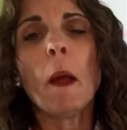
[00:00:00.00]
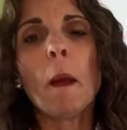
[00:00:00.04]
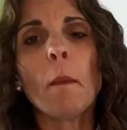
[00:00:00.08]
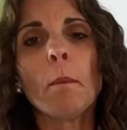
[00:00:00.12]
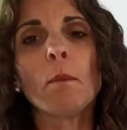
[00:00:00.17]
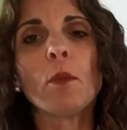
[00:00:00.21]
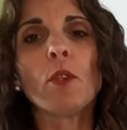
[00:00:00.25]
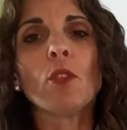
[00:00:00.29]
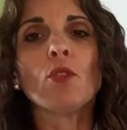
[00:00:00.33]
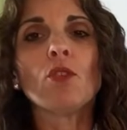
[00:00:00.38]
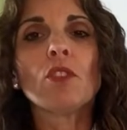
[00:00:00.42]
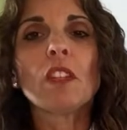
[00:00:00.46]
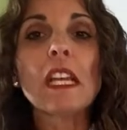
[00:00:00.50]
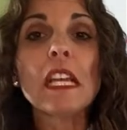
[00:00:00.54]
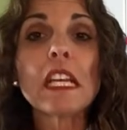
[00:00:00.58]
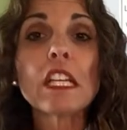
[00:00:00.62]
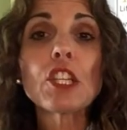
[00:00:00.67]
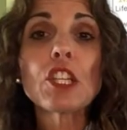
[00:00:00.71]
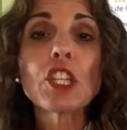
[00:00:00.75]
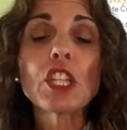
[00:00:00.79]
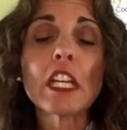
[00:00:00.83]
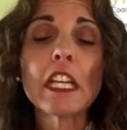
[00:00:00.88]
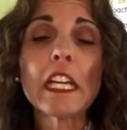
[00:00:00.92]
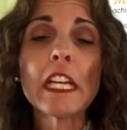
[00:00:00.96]

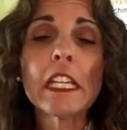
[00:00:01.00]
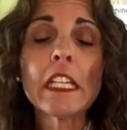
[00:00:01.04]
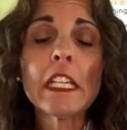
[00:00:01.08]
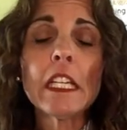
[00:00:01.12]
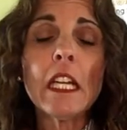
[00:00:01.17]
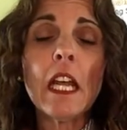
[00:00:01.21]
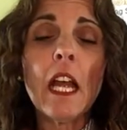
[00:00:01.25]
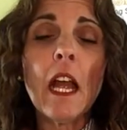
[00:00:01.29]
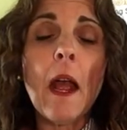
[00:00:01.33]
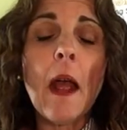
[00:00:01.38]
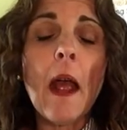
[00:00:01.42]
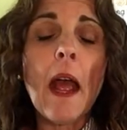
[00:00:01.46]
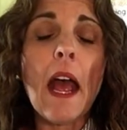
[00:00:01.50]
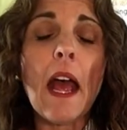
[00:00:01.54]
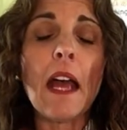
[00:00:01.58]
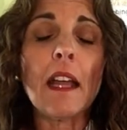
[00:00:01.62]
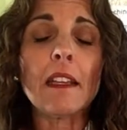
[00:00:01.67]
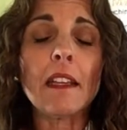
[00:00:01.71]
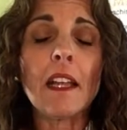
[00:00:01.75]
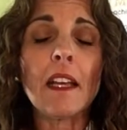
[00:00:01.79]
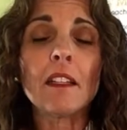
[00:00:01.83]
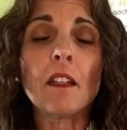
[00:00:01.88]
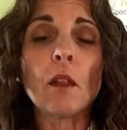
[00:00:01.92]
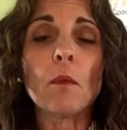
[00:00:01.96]
beautician and
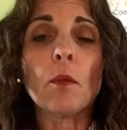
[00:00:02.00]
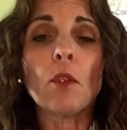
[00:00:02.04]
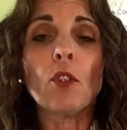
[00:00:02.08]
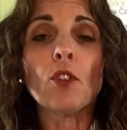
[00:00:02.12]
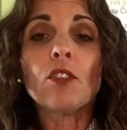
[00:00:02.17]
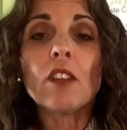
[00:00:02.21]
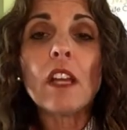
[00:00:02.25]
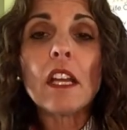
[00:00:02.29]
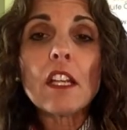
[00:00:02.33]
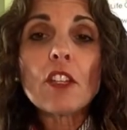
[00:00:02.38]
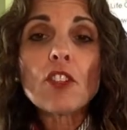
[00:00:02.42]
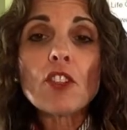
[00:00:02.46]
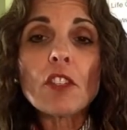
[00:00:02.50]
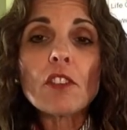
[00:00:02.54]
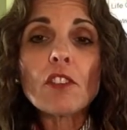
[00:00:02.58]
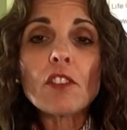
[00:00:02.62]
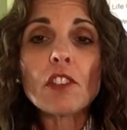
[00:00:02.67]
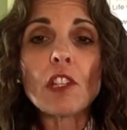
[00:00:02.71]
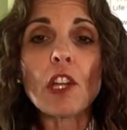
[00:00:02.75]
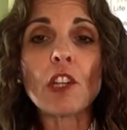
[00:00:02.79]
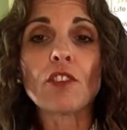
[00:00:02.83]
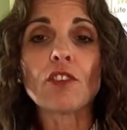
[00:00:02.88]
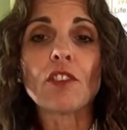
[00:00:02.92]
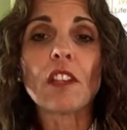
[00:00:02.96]
then the beautician
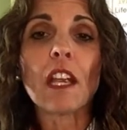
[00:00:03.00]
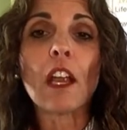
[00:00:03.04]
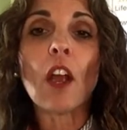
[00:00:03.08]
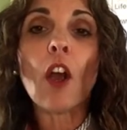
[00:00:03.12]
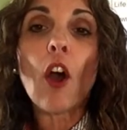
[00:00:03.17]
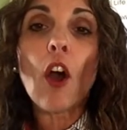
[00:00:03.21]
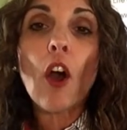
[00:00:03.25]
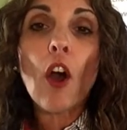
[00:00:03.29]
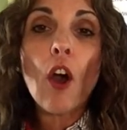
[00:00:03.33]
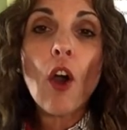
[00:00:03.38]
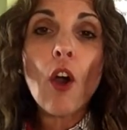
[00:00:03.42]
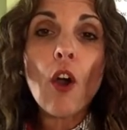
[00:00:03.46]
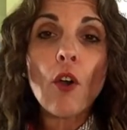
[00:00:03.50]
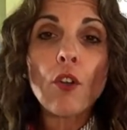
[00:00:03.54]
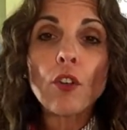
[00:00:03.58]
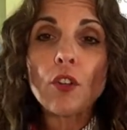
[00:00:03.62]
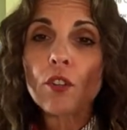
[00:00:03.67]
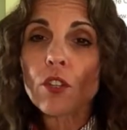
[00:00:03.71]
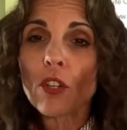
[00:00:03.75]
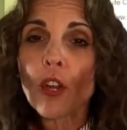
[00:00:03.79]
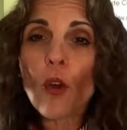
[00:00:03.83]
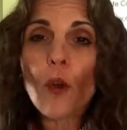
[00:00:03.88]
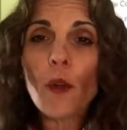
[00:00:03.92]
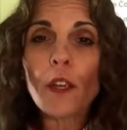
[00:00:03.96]
starts saying, oh, you
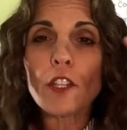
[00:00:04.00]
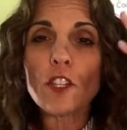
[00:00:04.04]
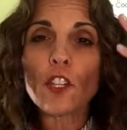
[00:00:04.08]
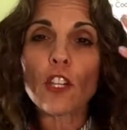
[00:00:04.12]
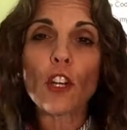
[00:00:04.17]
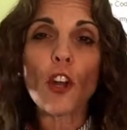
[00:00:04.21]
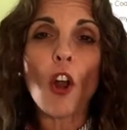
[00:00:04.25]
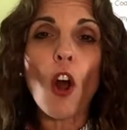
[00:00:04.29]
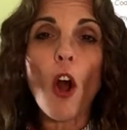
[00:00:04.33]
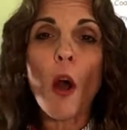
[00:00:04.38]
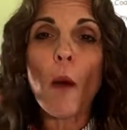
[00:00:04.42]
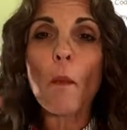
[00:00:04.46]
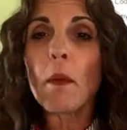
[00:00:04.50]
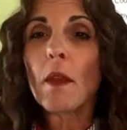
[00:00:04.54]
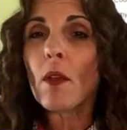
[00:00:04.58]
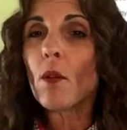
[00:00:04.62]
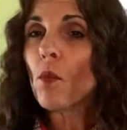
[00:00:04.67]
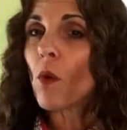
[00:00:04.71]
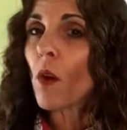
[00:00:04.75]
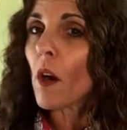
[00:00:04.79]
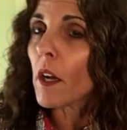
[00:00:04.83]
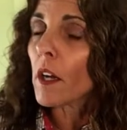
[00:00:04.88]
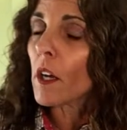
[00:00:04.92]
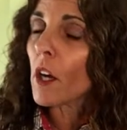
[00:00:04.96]
know, it should all be
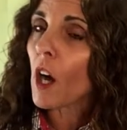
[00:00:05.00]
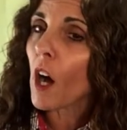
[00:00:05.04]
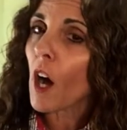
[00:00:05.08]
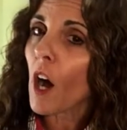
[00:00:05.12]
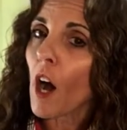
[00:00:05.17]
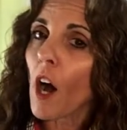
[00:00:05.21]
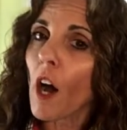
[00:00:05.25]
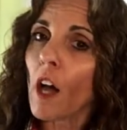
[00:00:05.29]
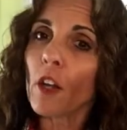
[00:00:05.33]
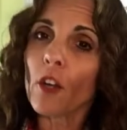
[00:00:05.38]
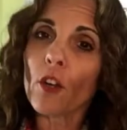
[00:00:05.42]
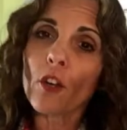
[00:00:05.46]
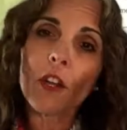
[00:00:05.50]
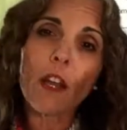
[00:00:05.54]
one color.